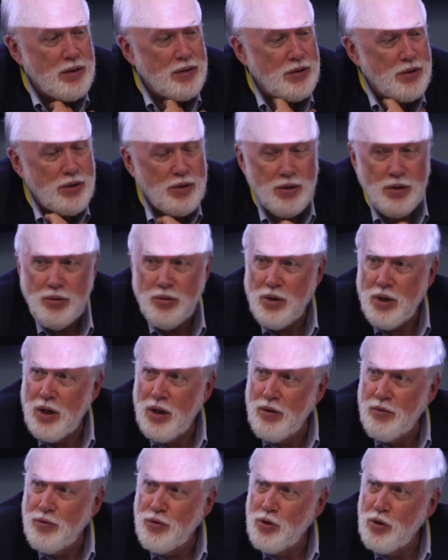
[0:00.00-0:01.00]
turned out to
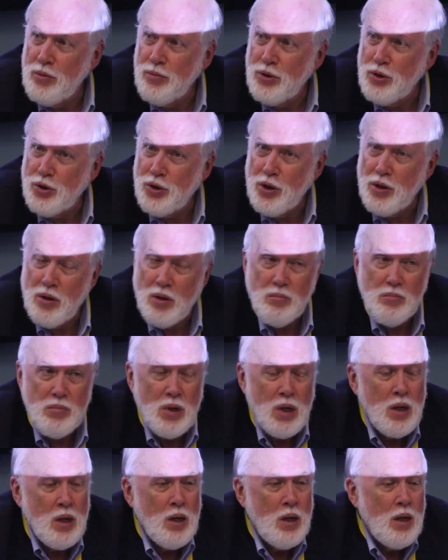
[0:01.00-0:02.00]
have tumors in them.
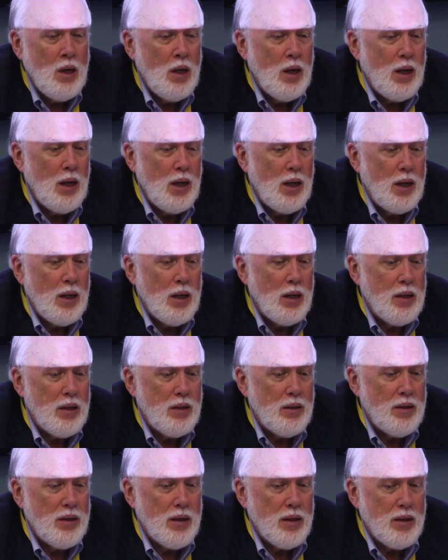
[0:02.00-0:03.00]

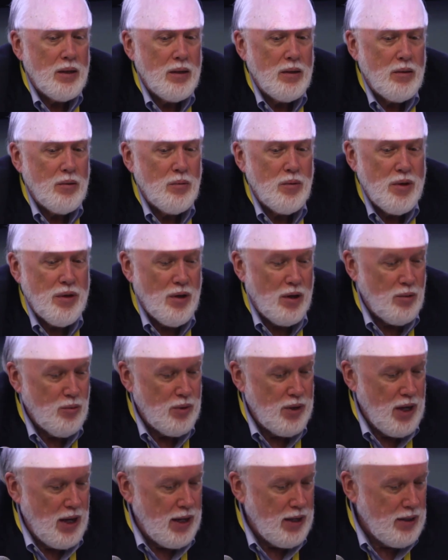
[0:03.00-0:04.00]
And we thought
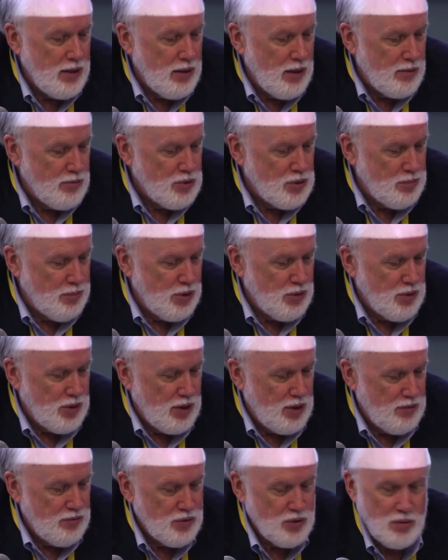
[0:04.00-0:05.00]
we had it. I was about to
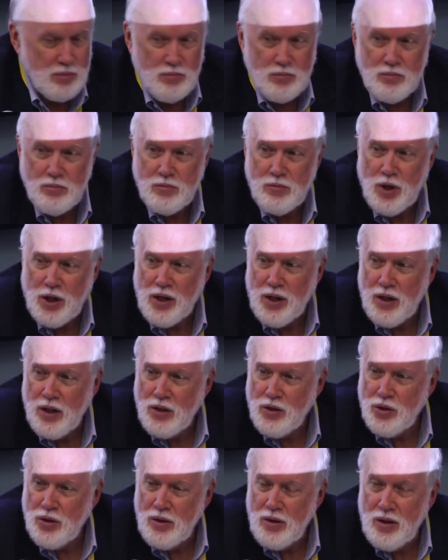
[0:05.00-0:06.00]
have some
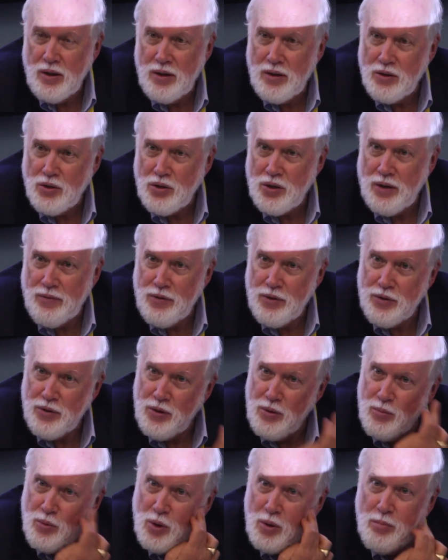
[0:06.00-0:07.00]
radiation, and I discovered
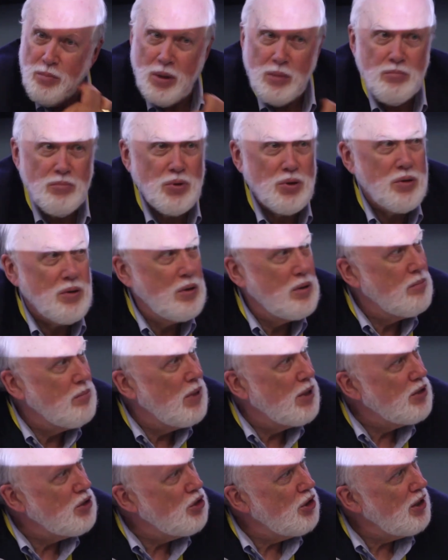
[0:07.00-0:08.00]
2 more bumps on
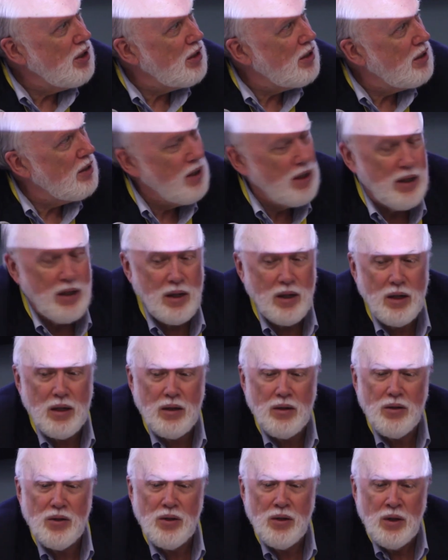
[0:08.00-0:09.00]
my cheek.
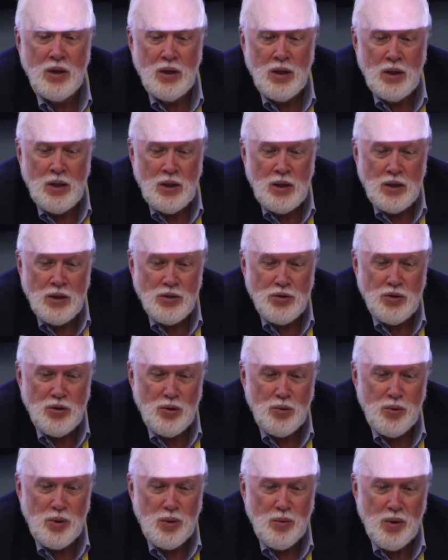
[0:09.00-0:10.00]
And
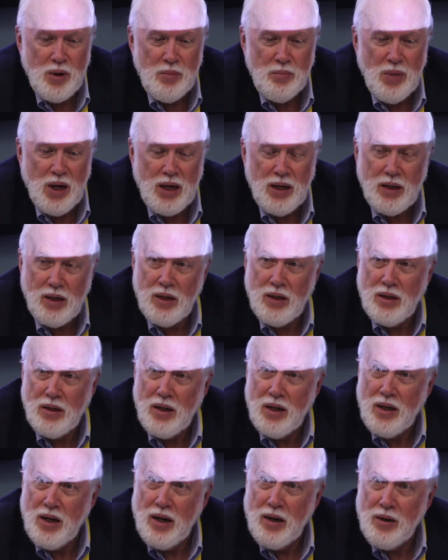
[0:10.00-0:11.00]
so we went back and
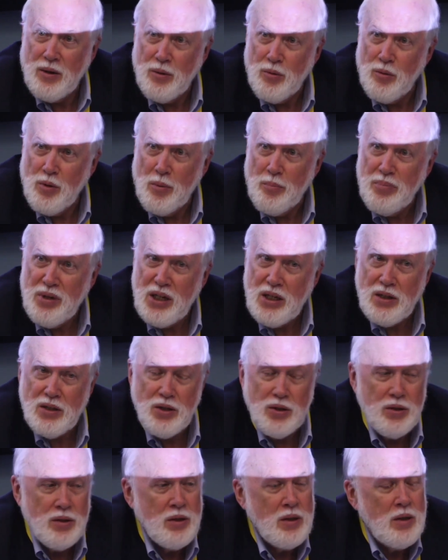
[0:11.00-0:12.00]
did a repeat